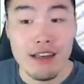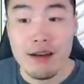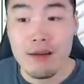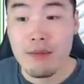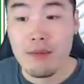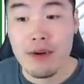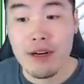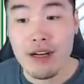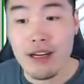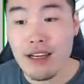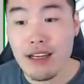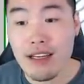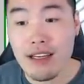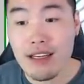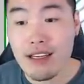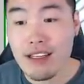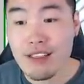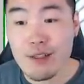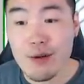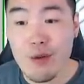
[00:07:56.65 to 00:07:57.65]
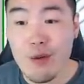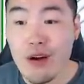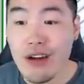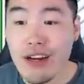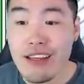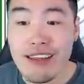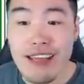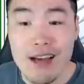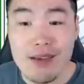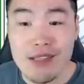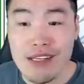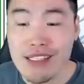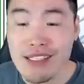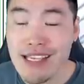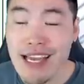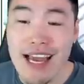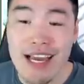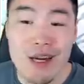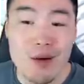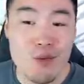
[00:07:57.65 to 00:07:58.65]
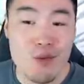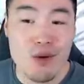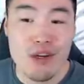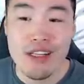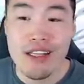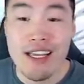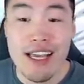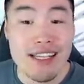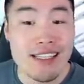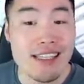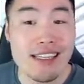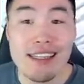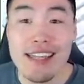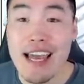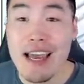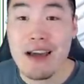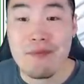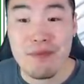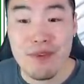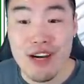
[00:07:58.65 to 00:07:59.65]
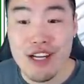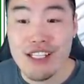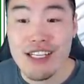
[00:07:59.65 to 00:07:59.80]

but 20,000 attack really isn't that much,